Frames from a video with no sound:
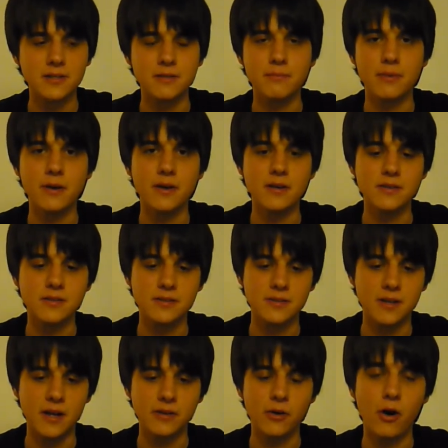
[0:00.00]
beers
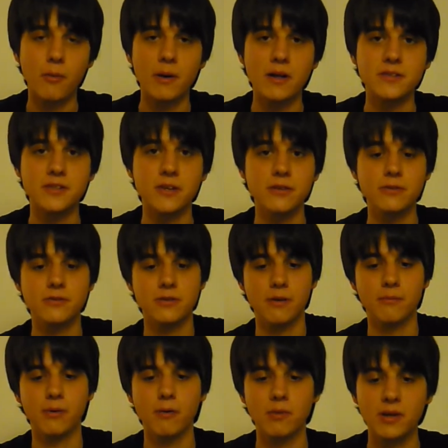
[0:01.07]
that hop heads are used to, I'm
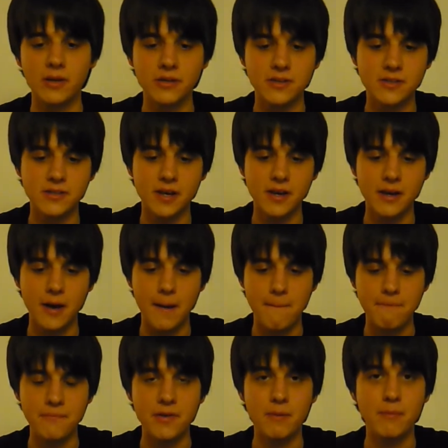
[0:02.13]
probably going to say
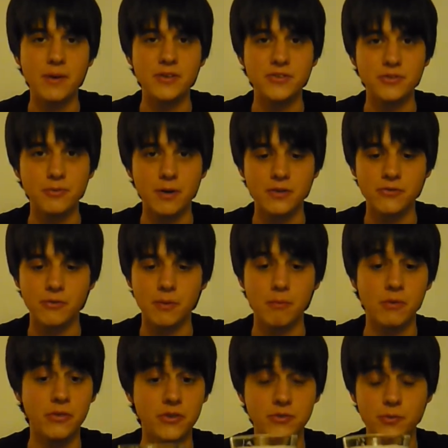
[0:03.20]
they're a bit too much for me.
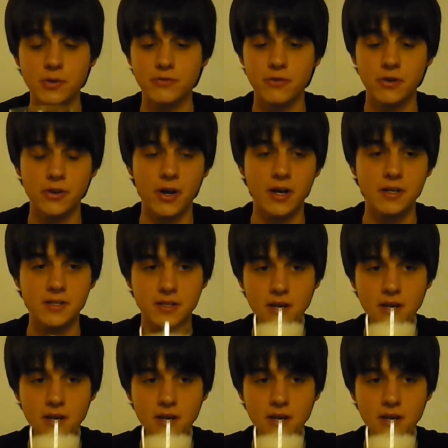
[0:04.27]
But this one's very nice.